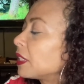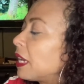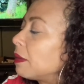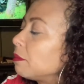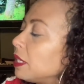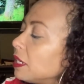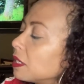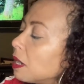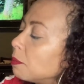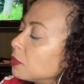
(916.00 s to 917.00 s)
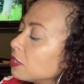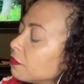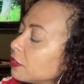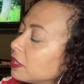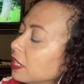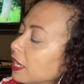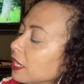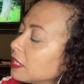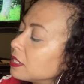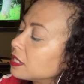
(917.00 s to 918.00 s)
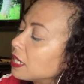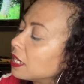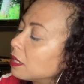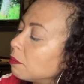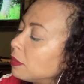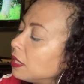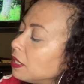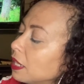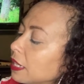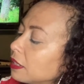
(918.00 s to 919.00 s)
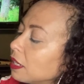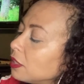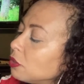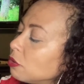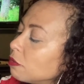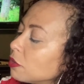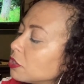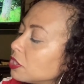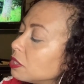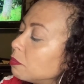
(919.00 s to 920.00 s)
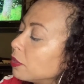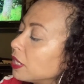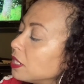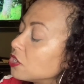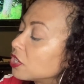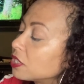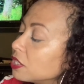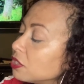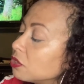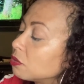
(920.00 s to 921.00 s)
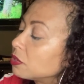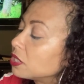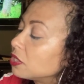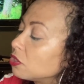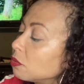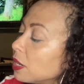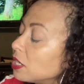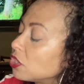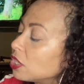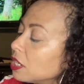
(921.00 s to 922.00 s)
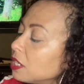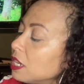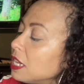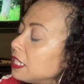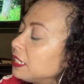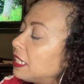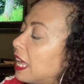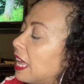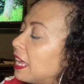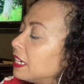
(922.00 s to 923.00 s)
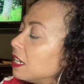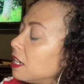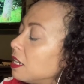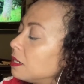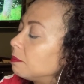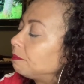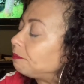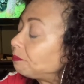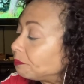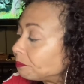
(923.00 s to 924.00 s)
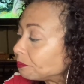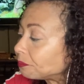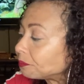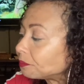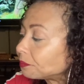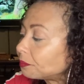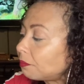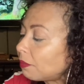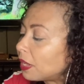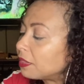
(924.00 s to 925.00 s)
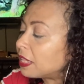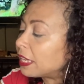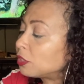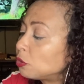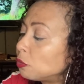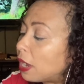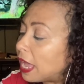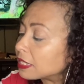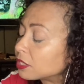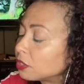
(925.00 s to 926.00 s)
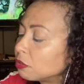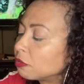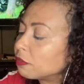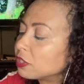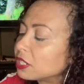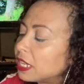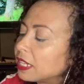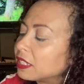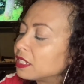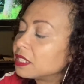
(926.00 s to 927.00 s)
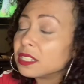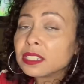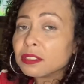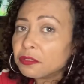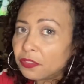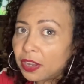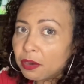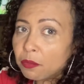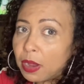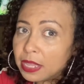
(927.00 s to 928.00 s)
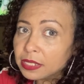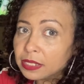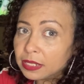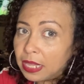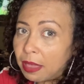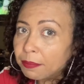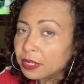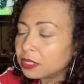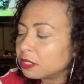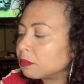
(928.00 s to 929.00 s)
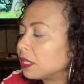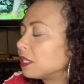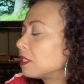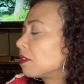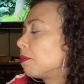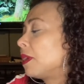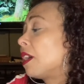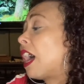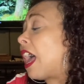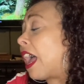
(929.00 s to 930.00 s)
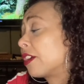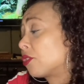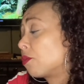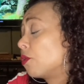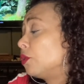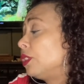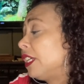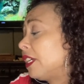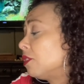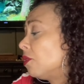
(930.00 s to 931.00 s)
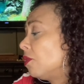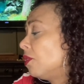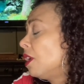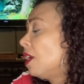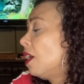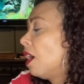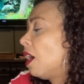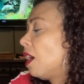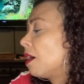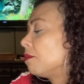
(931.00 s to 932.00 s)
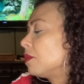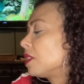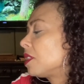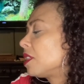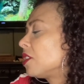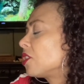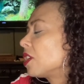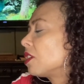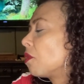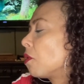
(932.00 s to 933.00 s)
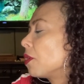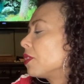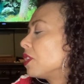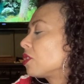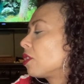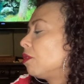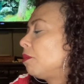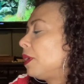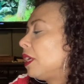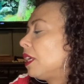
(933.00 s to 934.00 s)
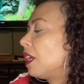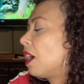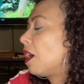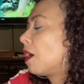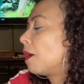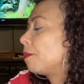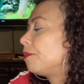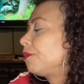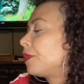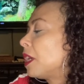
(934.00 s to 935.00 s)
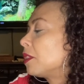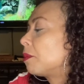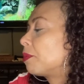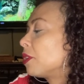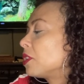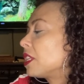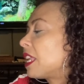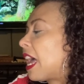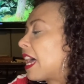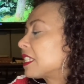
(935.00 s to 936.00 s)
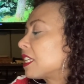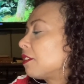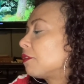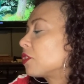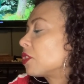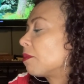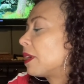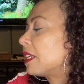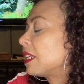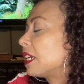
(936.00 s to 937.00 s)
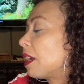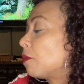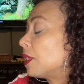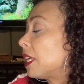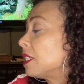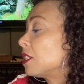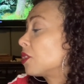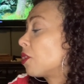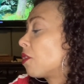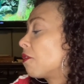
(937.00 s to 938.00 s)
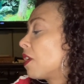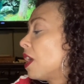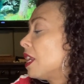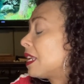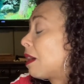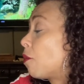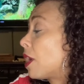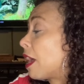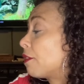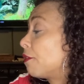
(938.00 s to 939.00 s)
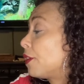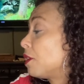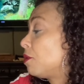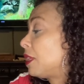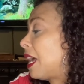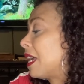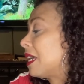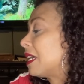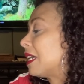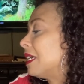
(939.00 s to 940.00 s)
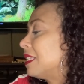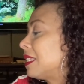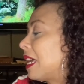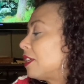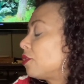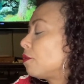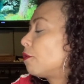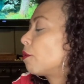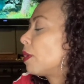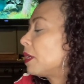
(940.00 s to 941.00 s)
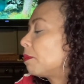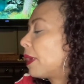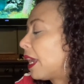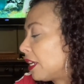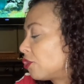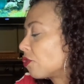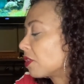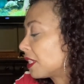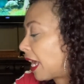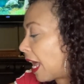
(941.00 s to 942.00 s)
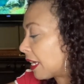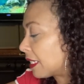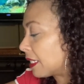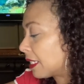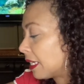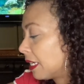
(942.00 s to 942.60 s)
can mean a couple different things. It can mean that the universe is bringing justice to a situation that um, that you ask the universe like this isn't fair. Why is this happening to me? This could be an actual legal um, decision, or this could be um, the person asking for somebody to get what they deserve. Now, what I feel like is that you've already paid your tax